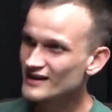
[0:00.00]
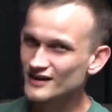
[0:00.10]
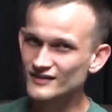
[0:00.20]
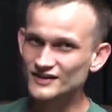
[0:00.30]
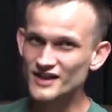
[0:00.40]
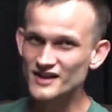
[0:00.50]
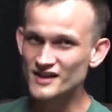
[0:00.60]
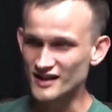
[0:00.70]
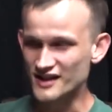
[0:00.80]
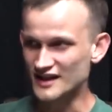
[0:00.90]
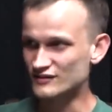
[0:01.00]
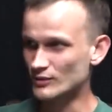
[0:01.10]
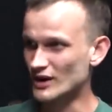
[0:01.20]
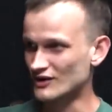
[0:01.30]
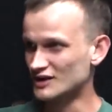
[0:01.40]
And like this exists
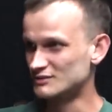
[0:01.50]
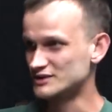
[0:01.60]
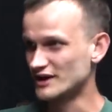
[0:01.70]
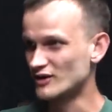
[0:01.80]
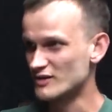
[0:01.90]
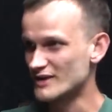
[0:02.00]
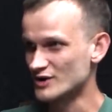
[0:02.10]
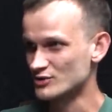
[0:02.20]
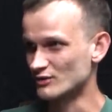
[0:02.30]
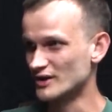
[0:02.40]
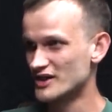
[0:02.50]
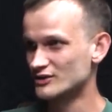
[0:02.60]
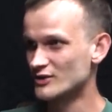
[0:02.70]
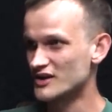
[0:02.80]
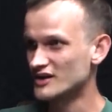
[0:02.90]
everywhere in the political spectrum, right? So
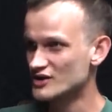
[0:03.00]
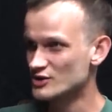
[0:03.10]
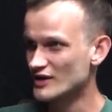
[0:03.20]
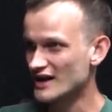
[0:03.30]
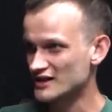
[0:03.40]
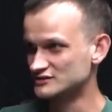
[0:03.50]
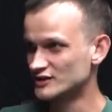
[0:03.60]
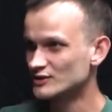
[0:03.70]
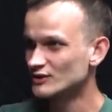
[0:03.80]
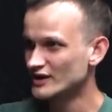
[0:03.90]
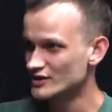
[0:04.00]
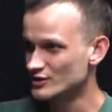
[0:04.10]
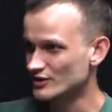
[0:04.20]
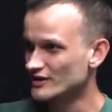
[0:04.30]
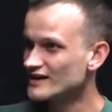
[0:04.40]
there's nature as in literal
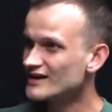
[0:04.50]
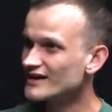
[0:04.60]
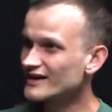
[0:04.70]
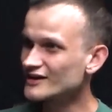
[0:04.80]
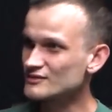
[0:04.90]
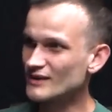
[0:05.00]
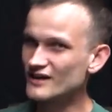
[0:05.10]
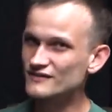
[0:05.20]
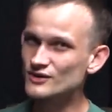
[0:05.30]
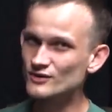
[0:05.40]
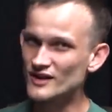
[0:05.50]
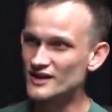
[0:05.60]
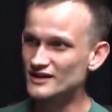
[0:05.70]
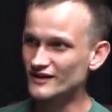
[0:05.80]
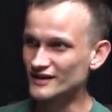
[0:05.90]
nature, and my view is
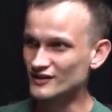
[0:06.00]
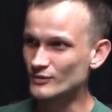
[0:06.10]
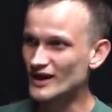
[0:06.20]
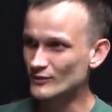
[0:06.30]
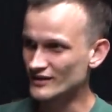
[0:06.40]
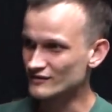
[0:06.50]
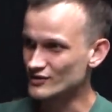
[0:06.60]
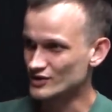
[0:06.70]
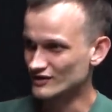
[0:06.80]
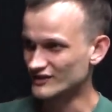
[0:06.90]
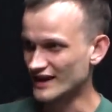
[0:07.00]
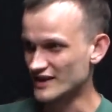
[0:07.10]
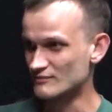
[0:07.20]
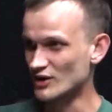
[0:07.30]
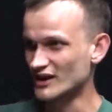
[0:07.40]
that like the right-wing version of that
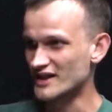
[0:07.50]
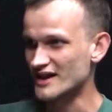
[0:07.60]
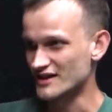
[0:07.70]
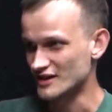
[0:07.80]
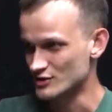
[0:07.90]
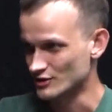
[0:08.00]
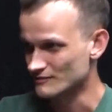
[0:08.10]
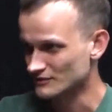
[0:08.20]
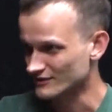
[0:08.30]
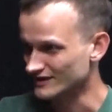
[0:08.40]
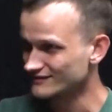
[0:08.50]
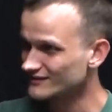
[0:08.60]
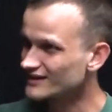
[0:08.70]
is markets as nature, right?